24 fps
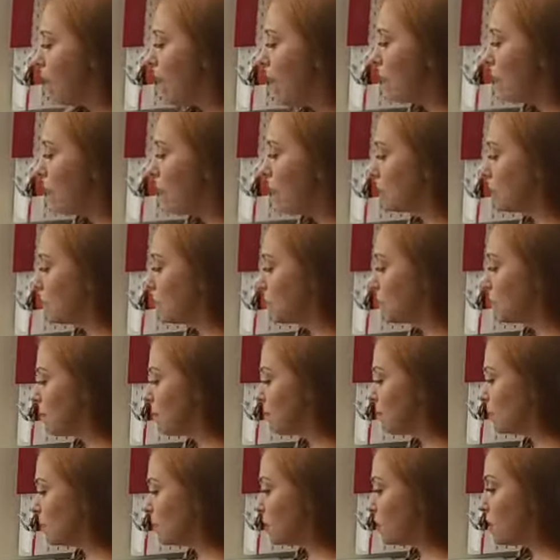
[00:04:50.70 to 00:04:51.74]
put that
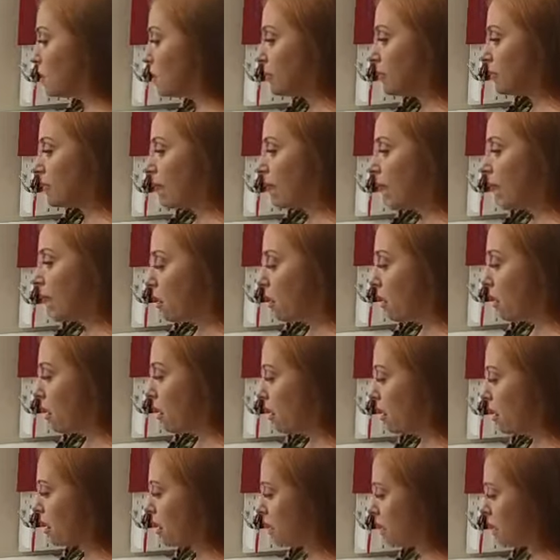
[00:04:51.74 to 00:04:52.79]
on
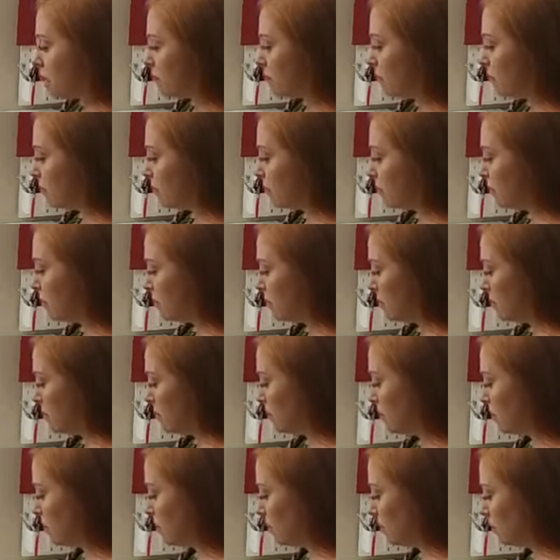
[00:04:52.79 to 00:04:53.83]
the lower
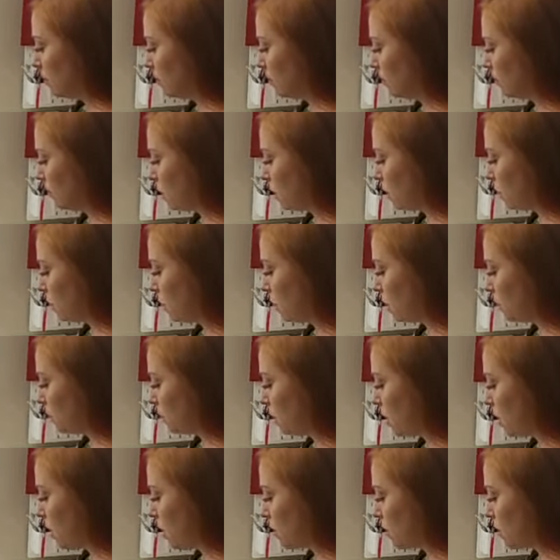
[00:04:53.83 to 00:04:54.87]
part
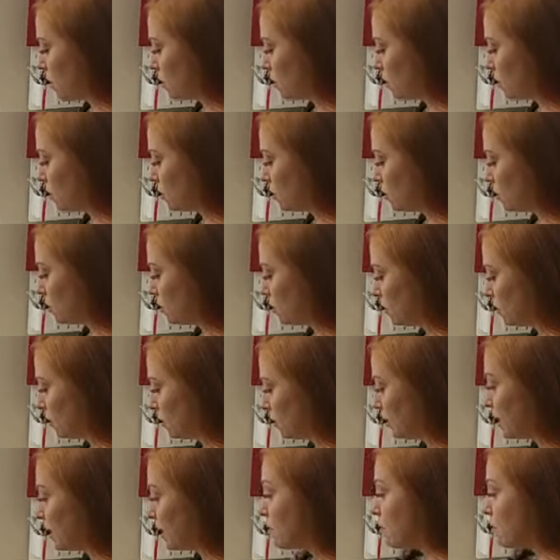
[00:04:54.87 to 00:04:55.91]
because I know I'm only
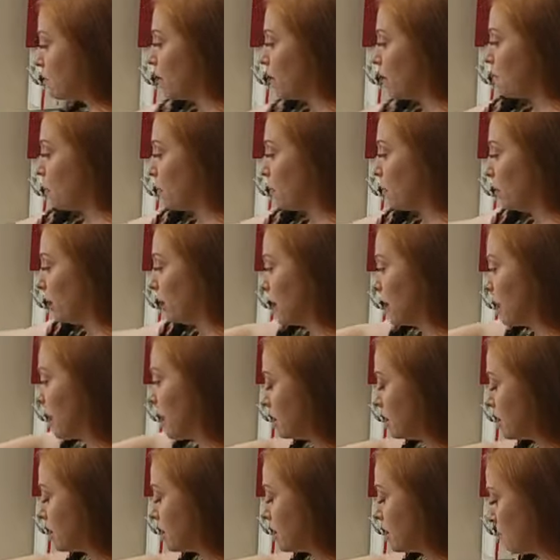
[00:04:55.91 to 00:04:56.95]
cutting up here, so
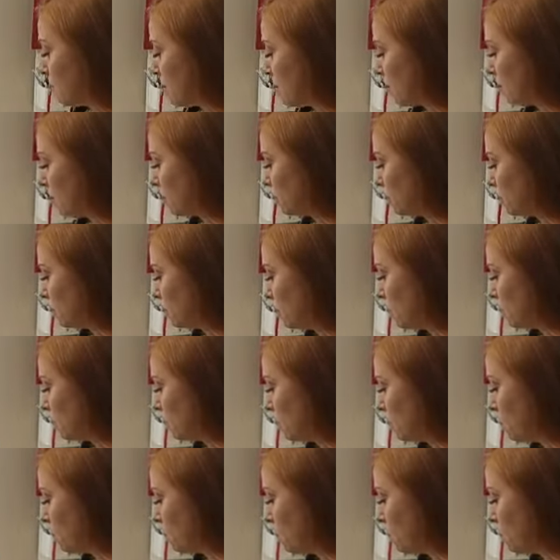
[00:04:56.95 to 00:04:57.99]
I want to
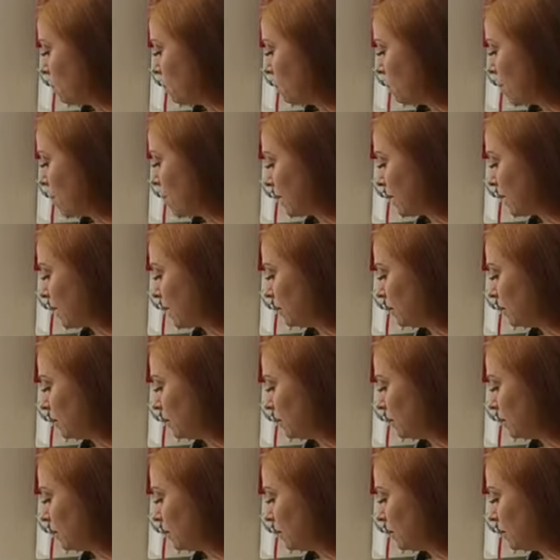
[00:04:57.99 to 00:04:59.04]
protect this
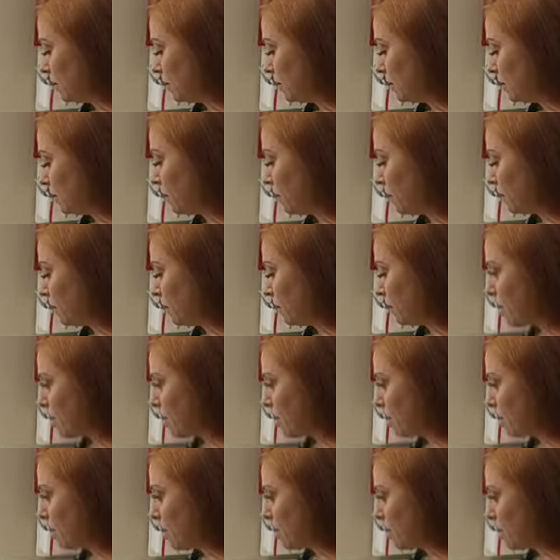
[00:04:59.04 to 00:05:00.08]
other part from
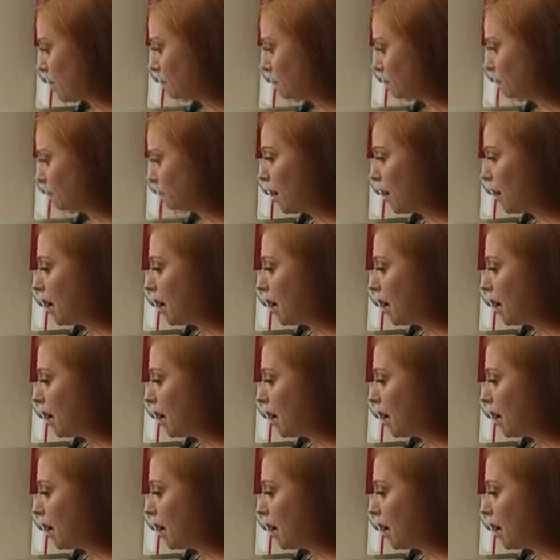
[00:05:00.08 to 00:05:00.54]
getting mm-hmm.